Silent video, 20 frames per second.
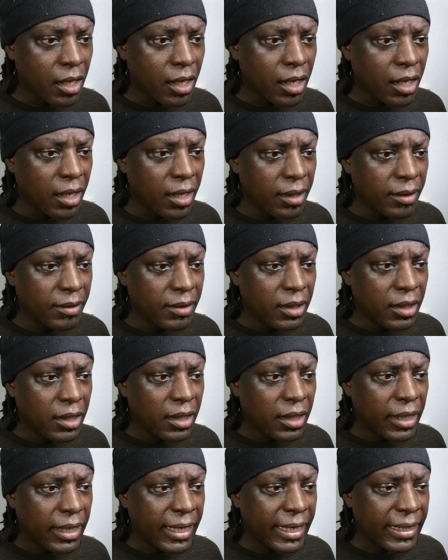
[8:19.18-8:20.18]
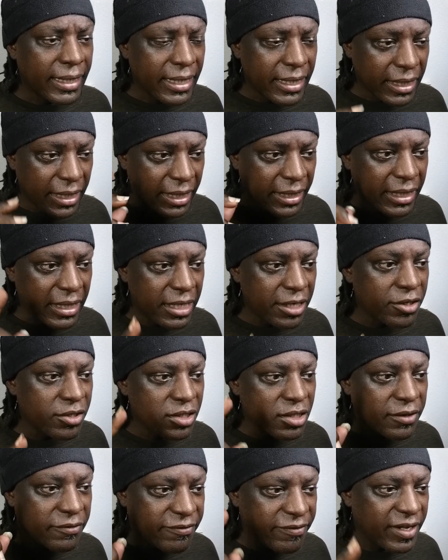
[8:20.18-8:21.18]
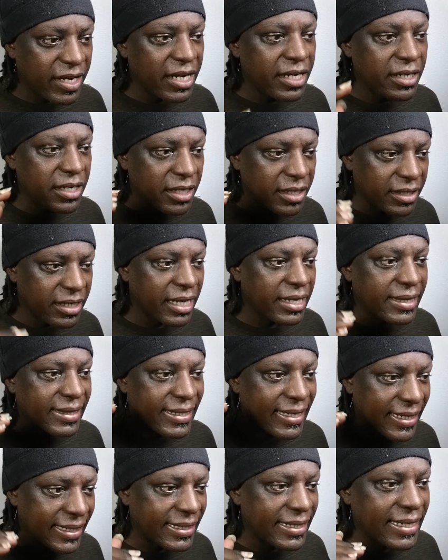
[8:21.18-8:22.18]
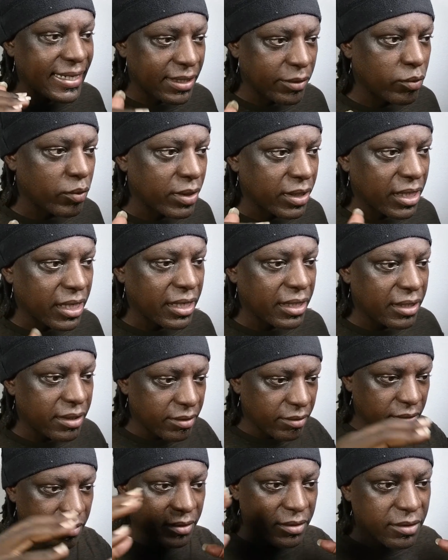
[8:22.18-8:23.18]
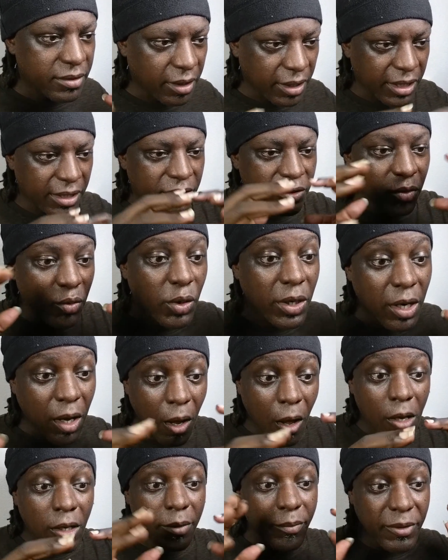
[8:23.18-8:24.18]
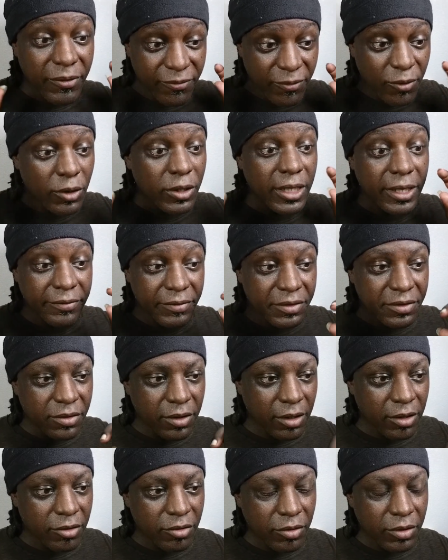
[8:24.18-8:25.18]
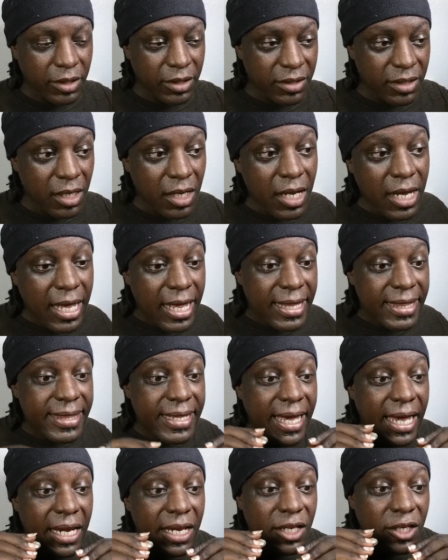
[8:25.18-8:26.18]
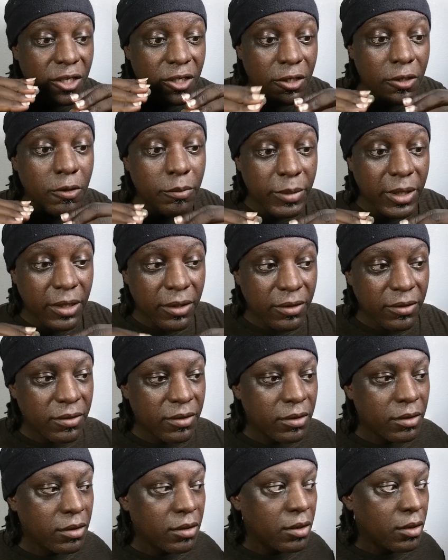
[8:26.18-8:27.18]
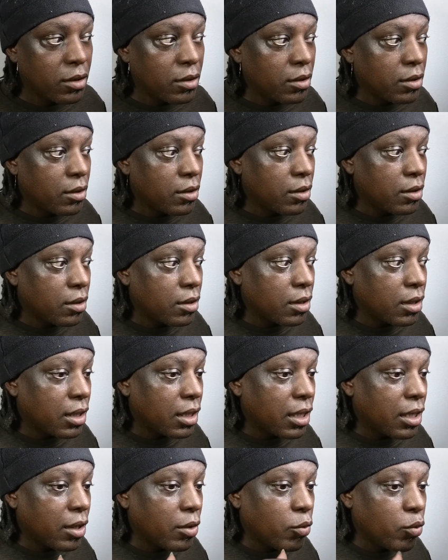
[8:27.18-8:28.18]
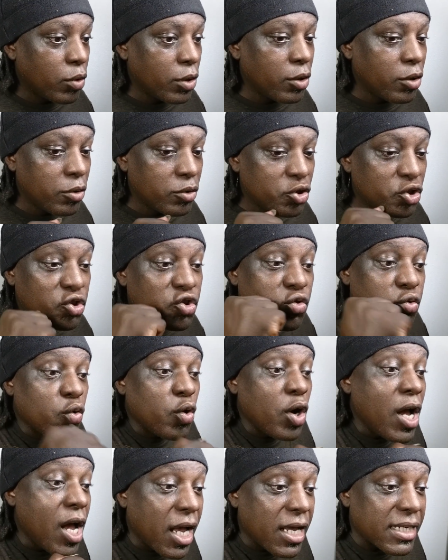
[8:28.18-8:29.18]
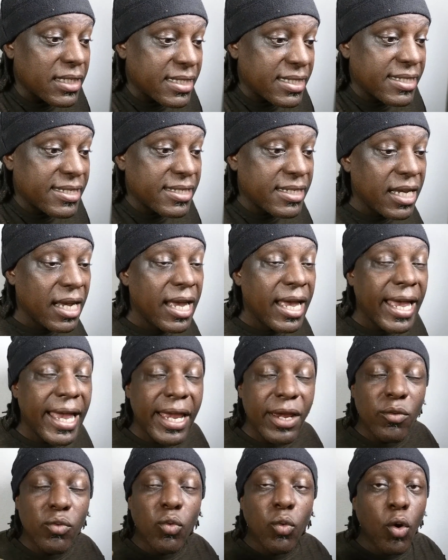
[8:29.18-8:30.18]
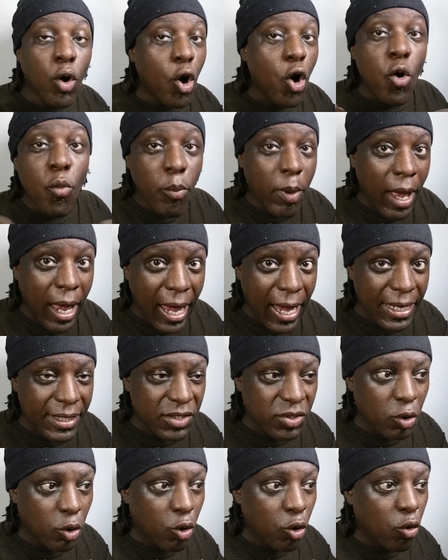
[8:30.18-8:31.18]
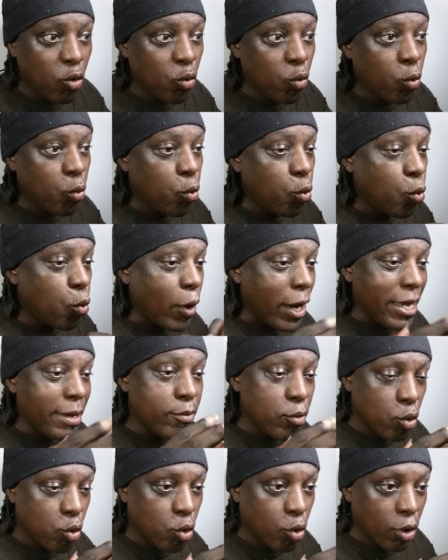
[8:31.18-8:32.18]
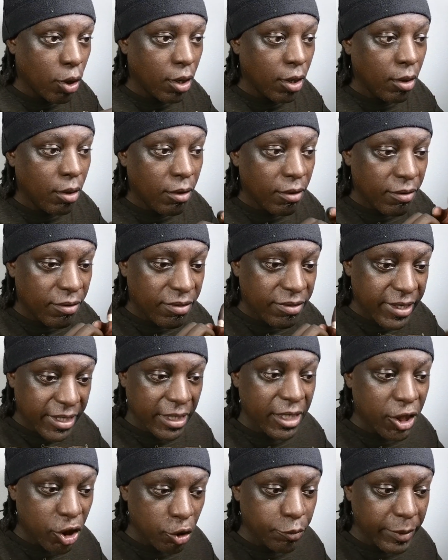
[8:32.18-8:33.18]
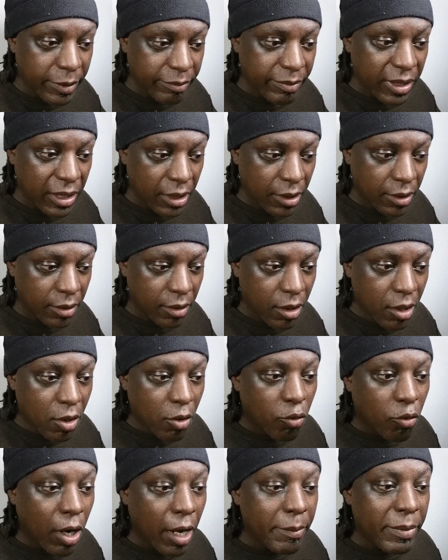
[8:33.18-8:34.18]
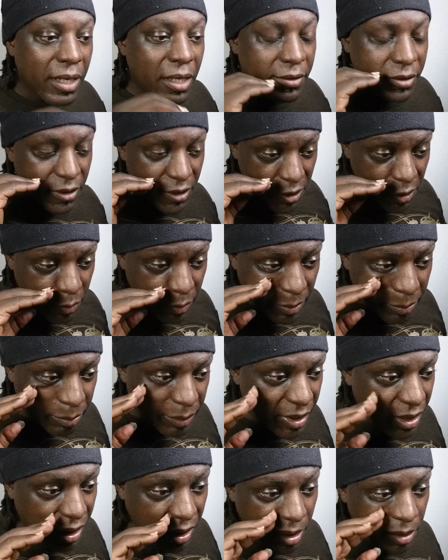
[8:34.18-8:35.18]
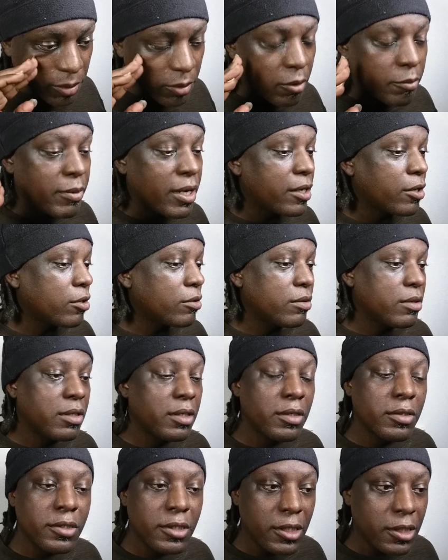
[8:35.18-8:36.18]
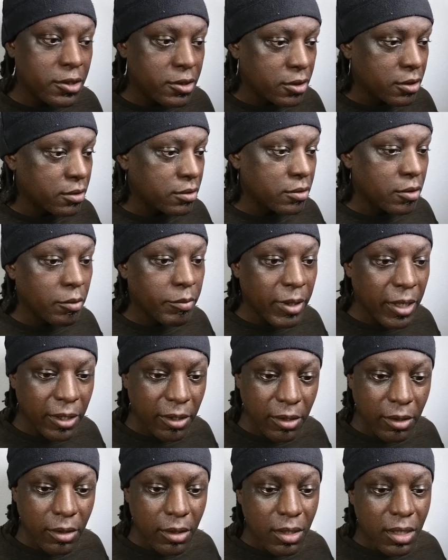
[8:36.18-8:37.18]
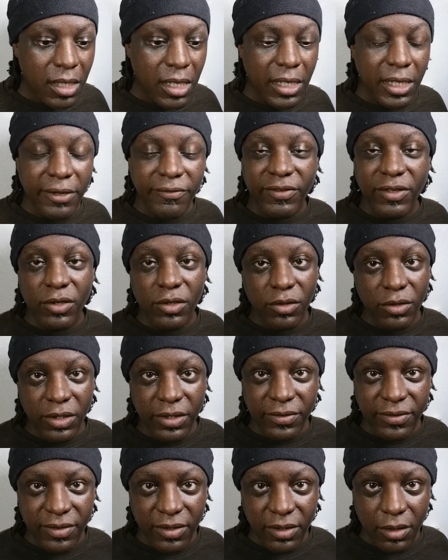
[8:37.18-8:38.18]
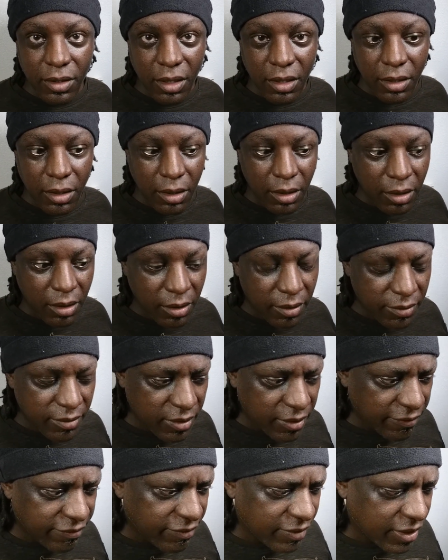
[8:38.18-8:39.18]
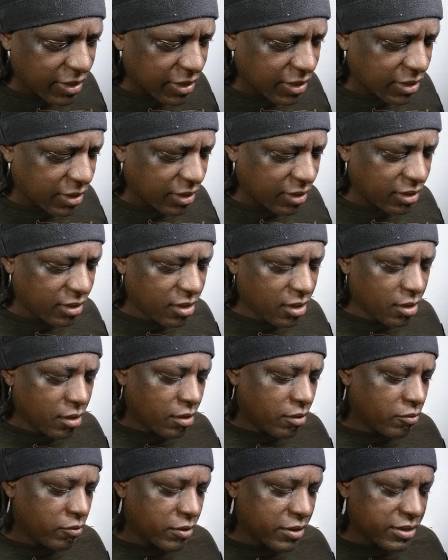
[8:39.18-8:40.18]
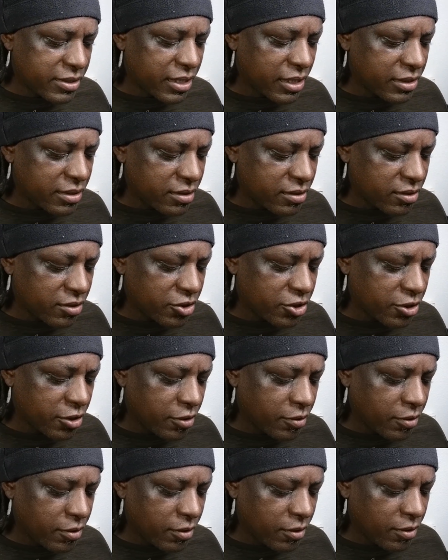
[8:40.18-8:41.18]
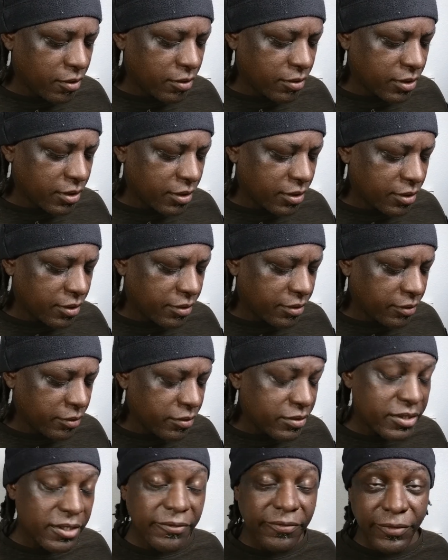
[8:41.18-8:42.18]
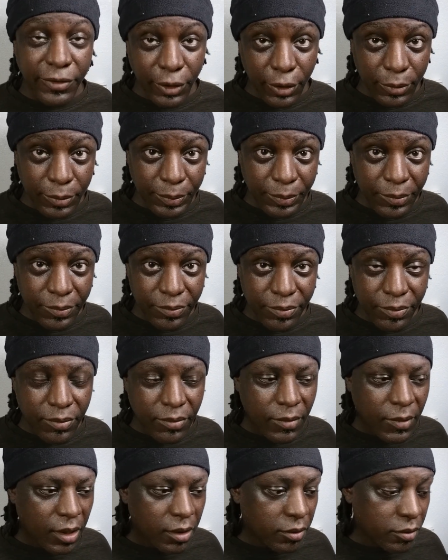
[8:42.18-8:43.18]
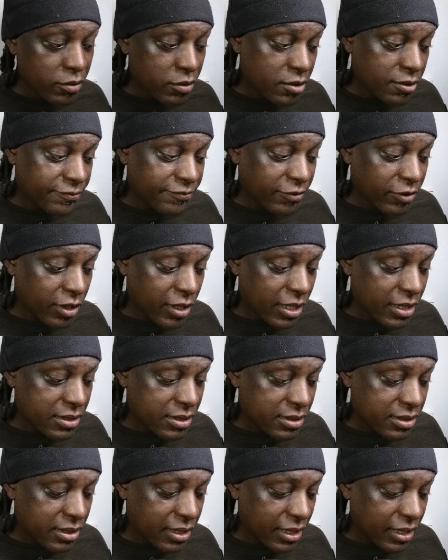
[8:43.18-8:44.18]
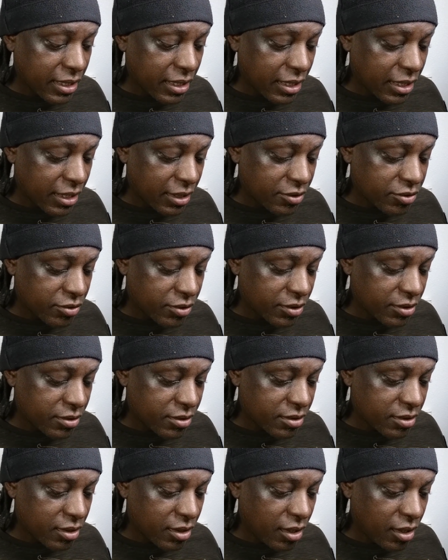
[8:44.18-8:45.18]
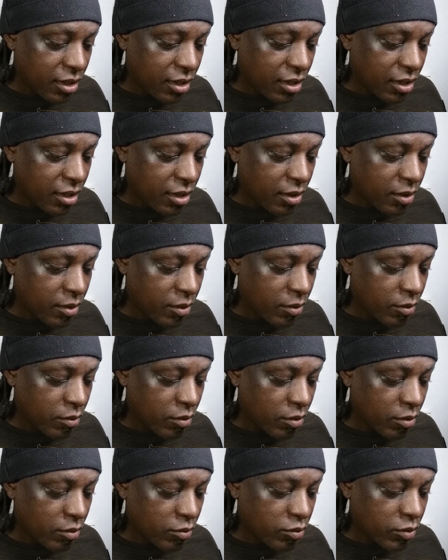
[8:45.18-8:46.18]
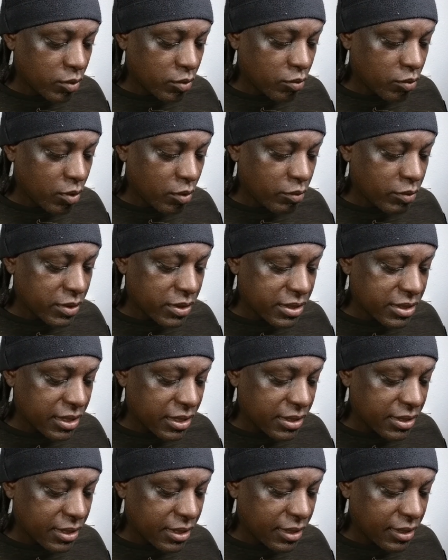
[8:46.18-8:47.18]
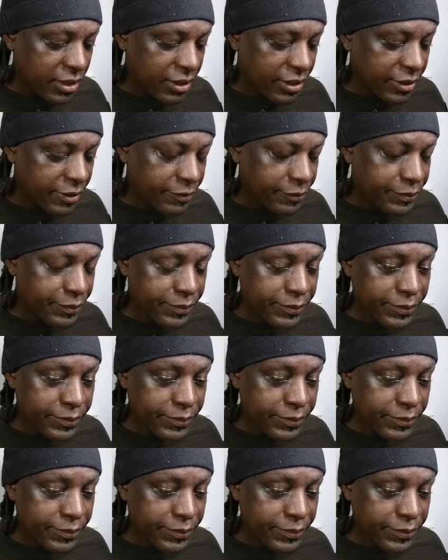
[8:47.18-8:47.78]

and here's the finding that they did when they started doing all of, before they even started doing this, that humans will trust a robot way more than a human being, right? Because a human being, no matter their teachings, no matter, and if you can see it on stuff like, what is that show called? Lucifer. Lucifer has a psychiatrist. What was it? The